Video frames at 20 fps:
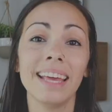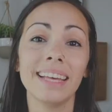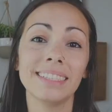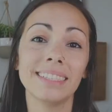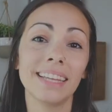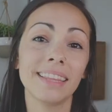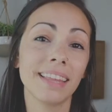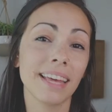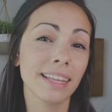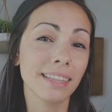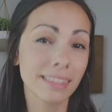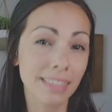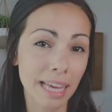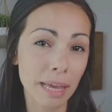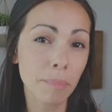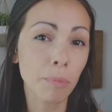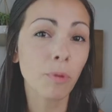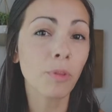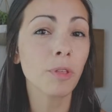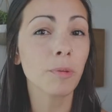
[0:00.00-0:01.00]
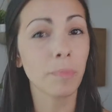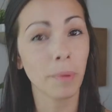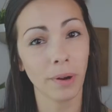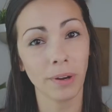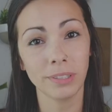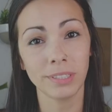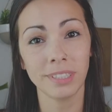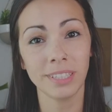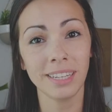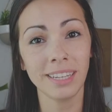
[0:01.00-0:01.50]
is that they label the
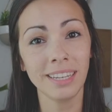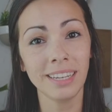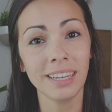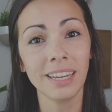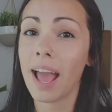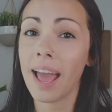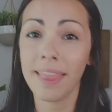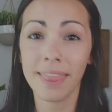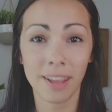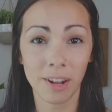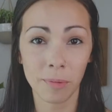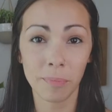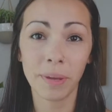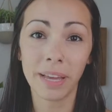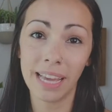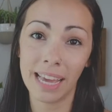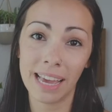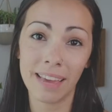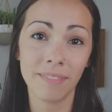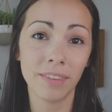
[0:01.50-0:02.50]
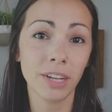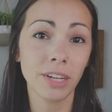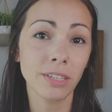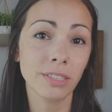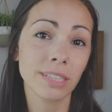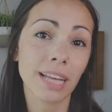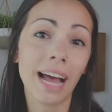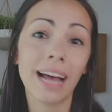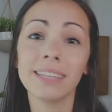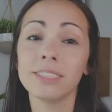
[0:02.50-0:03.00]
person and their behaviors
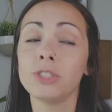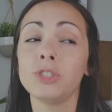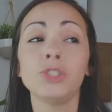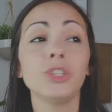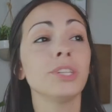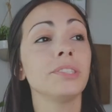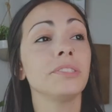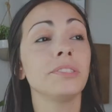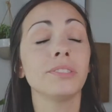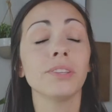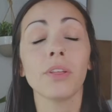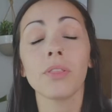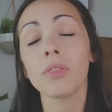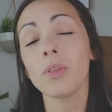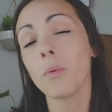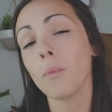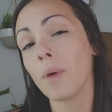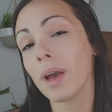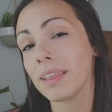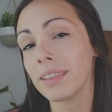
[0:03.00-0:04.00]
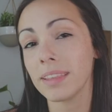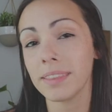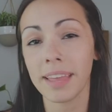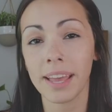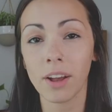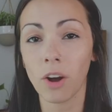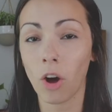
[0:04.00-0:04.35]
as just the way that they